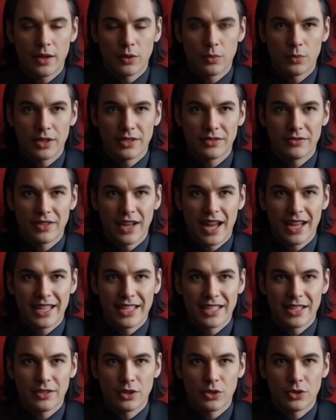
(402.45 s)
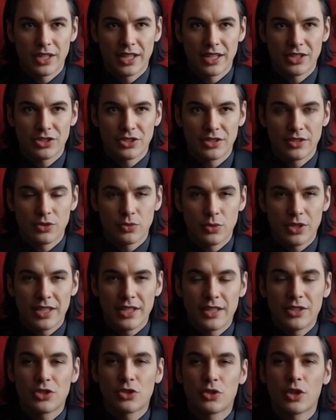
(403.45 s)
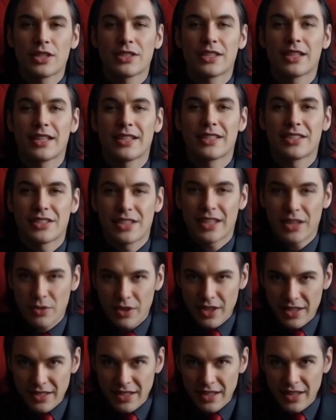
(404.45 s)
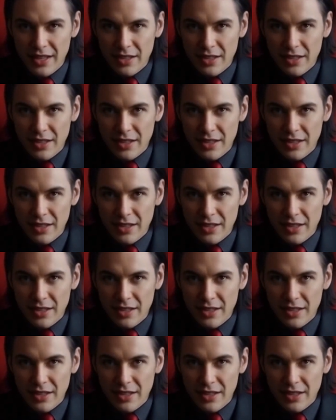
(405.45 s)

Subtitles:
with Vatican locations reconstructed in secret